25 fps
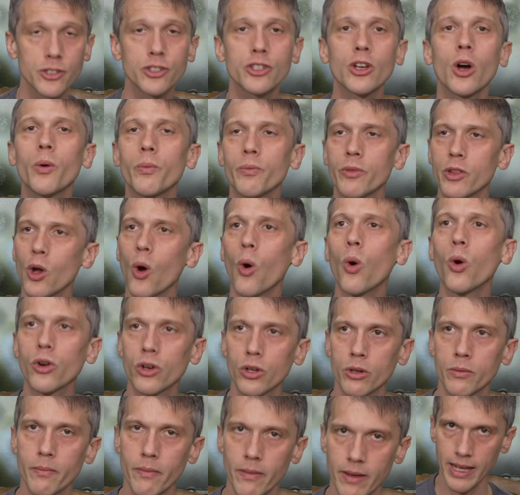So the
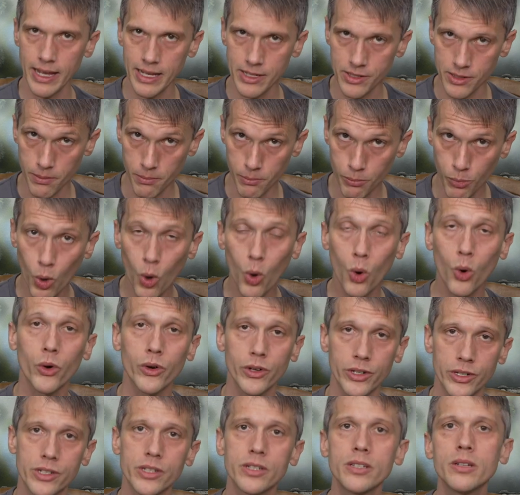order is
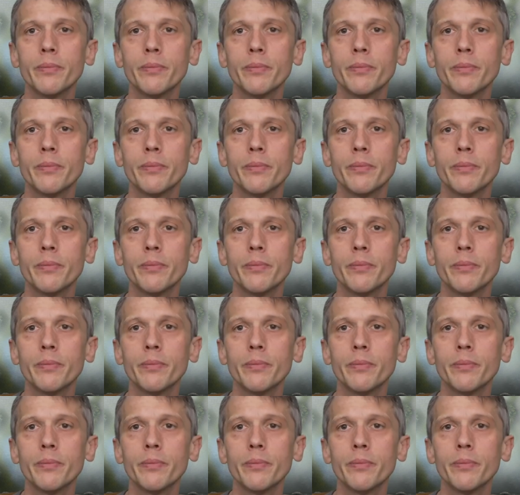important